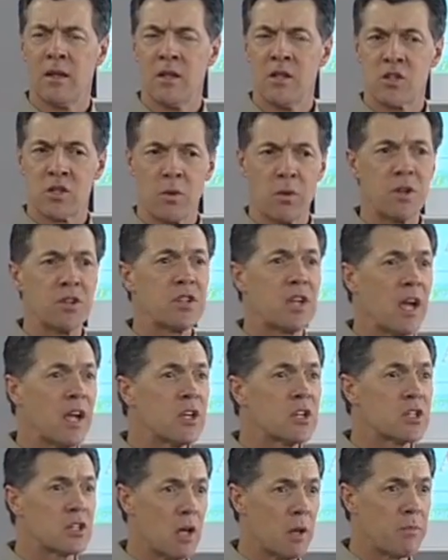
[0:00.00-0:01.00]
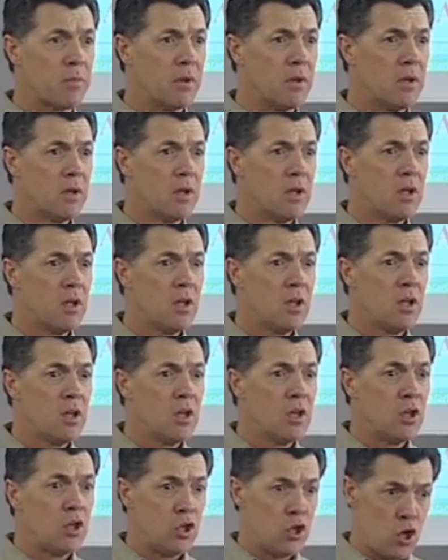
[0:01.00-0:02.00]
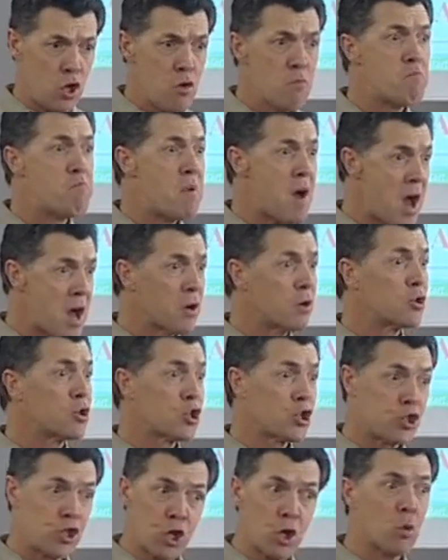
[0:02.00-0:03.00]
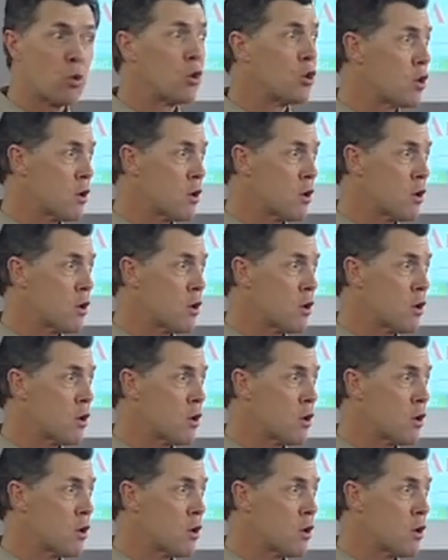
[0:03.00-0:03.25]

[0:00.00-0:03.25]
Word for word: So I want to tell you something. You better steward